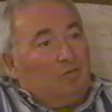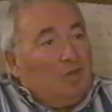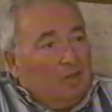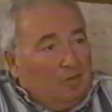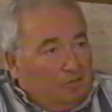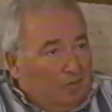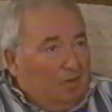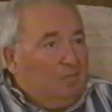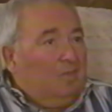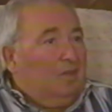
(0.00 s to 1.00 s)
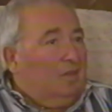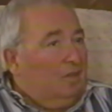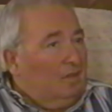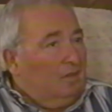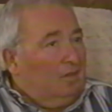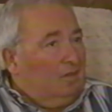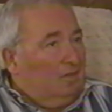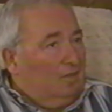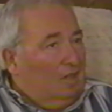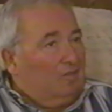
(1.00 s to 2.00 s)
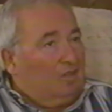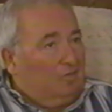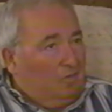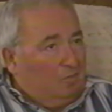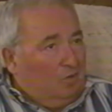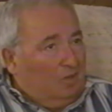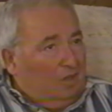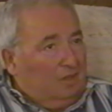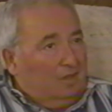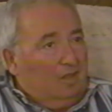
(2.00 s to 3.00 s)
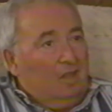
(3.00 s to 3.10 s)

Where are you from? And they said, from Brooklyn.